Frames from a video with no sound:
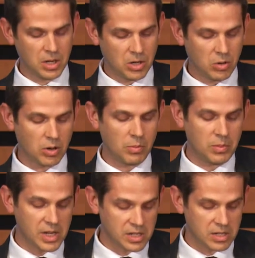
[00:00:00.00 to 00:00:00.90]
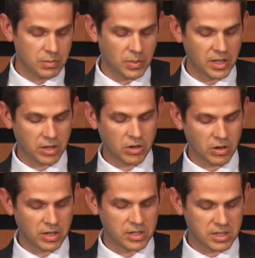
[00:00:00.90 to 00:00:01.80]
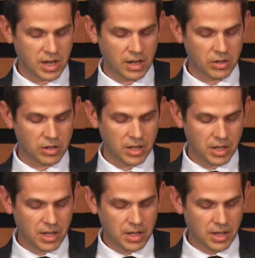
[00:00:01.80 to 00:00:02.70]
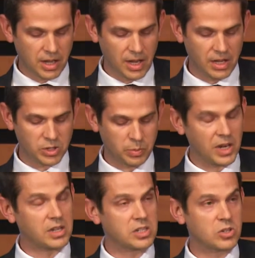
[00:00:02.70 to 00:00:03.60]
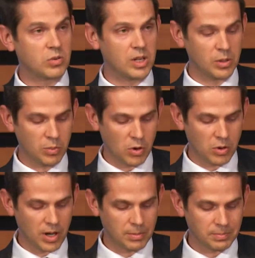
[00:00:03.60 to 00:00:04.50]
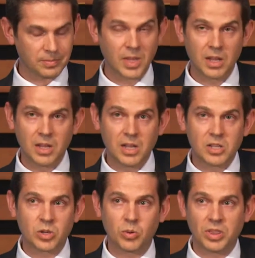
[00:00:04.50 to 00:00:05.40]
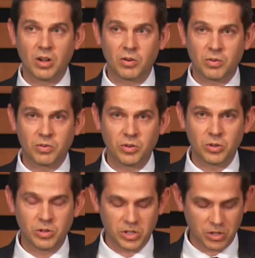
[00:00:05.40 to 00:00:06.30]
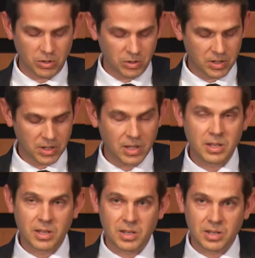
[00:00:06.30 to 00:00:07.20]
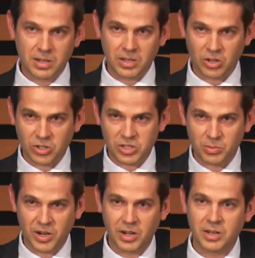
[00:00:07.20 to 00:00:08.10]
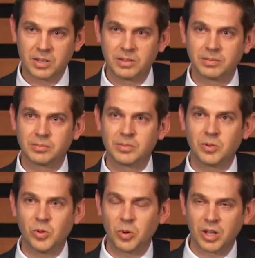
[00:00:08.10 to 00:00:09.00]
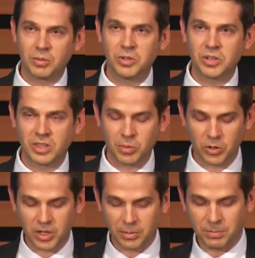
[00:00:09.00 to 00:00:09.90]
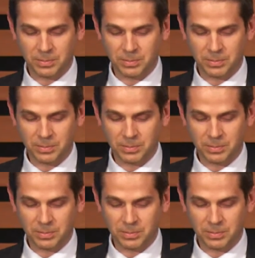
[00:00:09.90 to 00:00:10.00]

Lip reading: who are missed by the current standard age-based screening program. So without further ado, Dr. Simard, we welcome you to the podium.